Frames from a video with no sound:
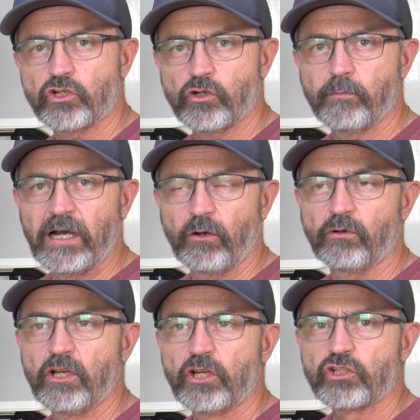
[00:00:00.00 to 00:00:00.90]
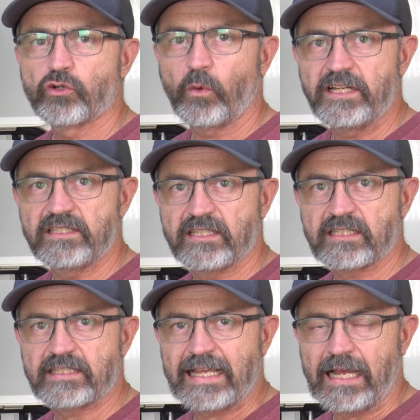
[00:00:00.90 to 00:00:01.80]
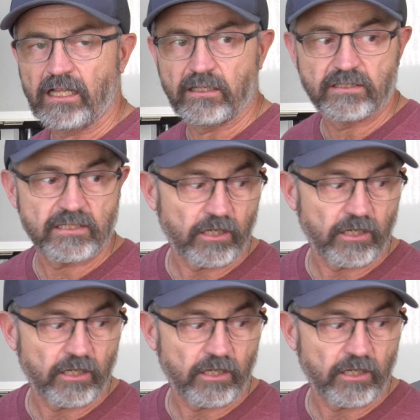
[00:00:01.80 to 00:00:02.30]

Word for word: to about 26 gallons,